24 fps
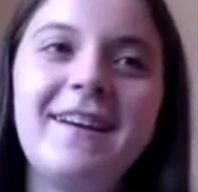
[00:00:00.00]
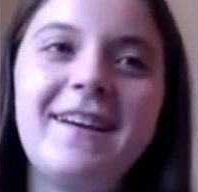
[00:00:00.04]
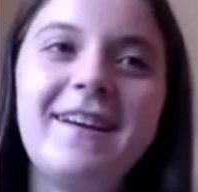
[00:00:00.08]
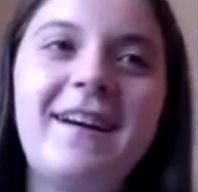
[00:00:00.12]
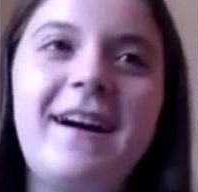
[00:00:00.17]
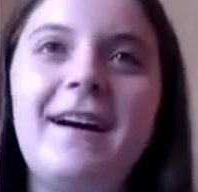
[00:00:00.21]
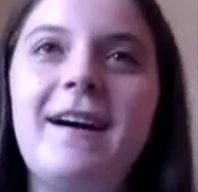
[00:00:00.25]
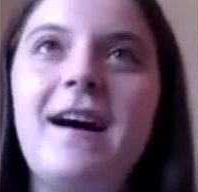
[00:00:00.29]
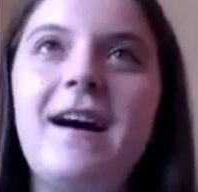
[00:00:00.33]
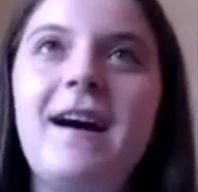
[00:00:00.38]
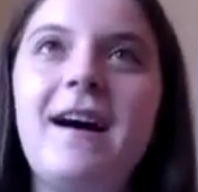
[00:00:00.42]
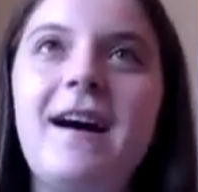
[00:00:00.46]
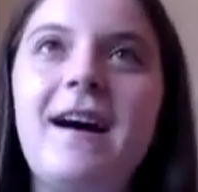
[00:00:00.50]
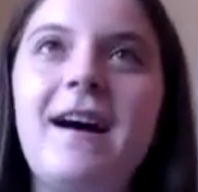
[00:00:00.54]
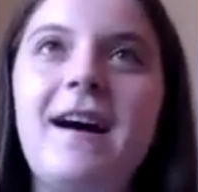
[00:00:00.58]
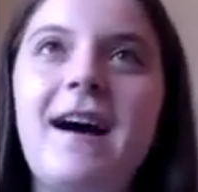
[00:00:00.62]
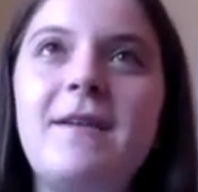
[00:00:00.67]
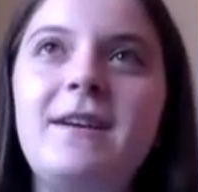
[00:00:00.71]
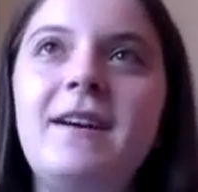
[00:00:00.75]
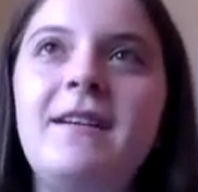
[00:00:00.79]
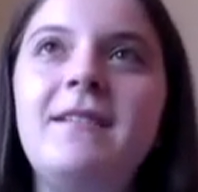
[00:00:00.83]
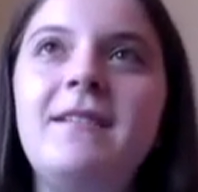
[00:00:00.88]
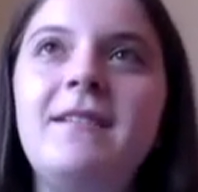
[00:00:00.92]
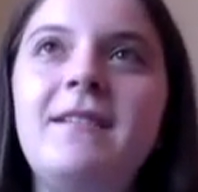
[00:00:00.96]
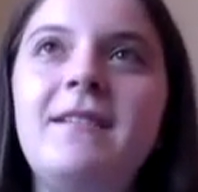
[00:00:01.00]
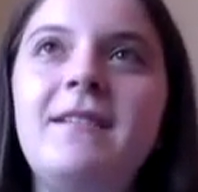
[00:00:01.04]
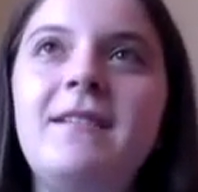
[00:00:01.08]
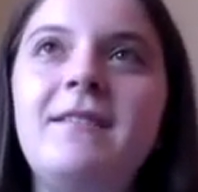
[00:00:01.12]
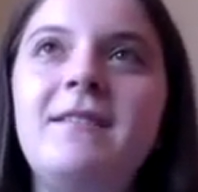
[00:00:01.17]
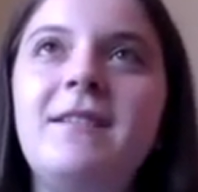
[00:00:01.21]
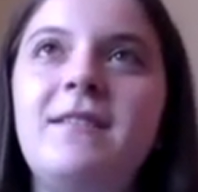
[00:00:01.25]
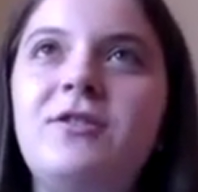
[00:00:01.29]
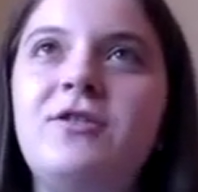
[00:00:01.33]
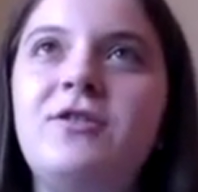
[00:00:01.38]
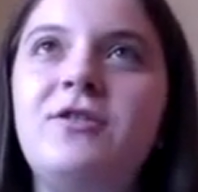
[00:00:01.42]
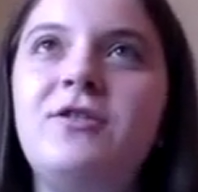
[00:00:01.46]
I'm
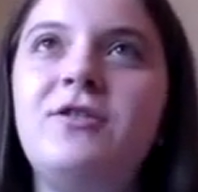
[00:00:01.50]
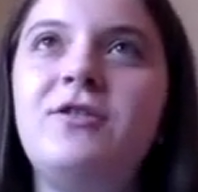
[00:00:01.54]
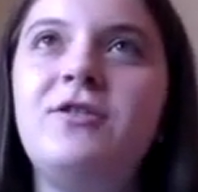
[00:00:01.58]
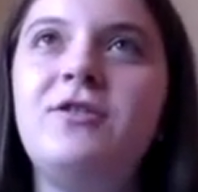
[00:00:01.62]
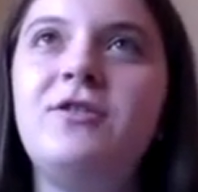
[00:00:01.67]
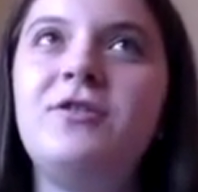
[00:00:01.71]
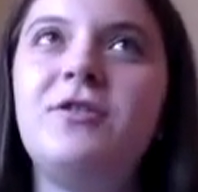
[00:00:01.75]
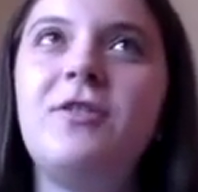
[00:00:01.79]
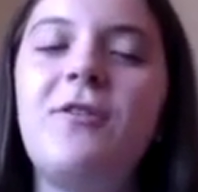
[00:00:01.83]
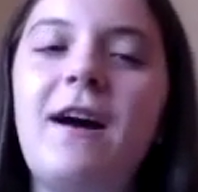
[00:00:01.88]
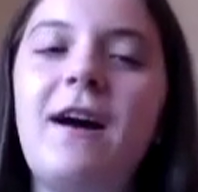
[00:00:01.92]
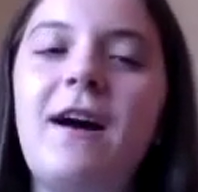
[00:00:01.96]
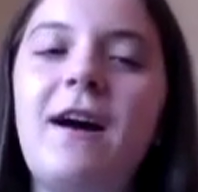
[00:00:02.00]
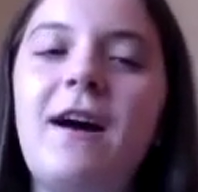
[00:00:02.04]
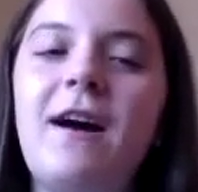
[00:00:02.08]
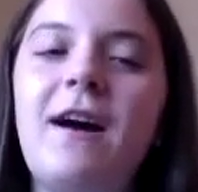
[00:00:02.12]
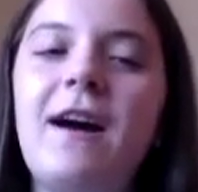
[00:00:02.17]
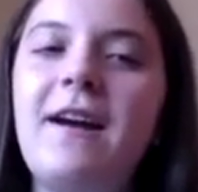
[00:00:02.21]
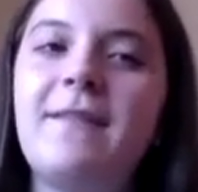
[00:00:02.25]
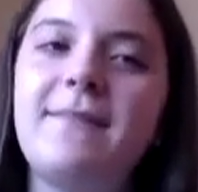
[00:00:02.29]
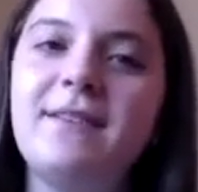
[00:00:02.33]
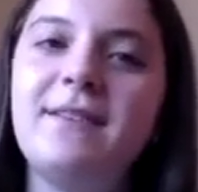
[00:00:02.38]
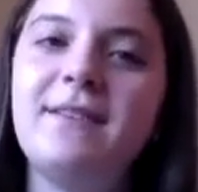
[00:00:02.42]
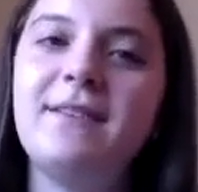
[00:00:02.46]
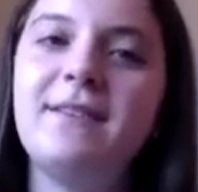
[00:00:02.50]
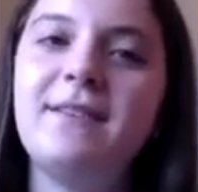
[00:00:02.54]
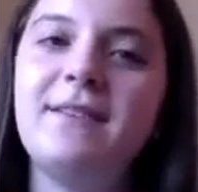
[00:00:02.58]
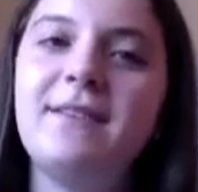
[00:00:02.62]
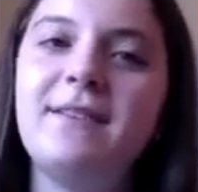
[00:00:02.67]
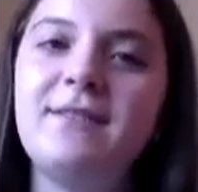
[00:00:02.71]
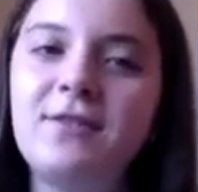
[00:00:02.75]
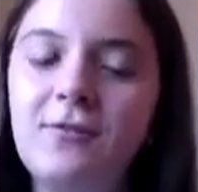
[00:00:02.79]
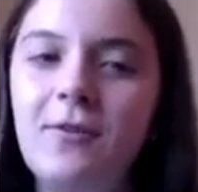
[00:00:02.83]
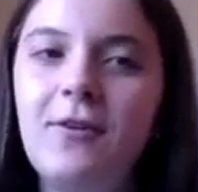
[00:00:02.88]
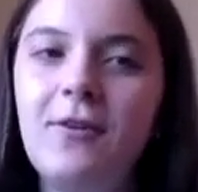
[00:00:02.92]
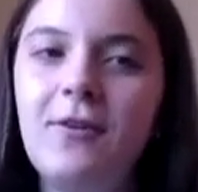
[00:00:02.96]
in the show choir at my
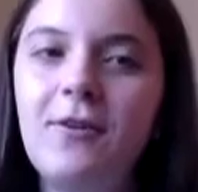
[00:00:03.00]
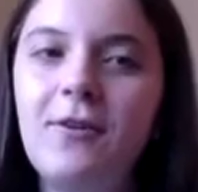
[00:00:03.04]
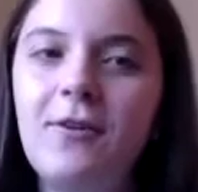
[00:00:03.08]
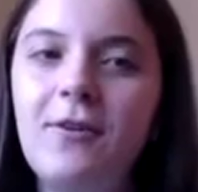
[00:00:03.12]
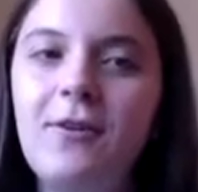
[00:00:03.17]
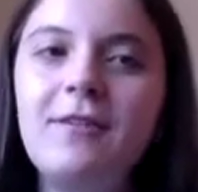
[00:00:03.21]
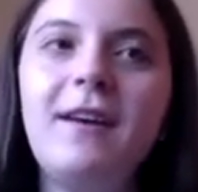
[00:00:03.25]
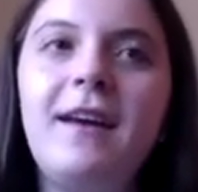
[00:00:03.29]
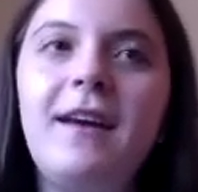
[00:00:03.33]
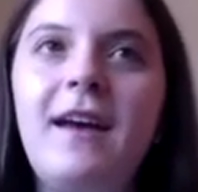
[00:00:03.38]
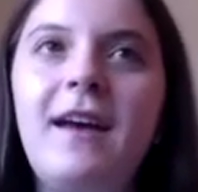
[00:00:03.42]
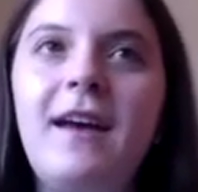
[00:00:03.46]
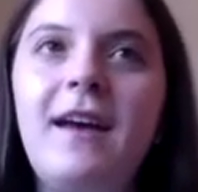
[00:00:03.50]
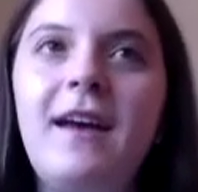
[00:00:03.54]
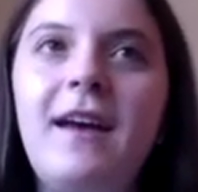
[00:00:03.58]
school,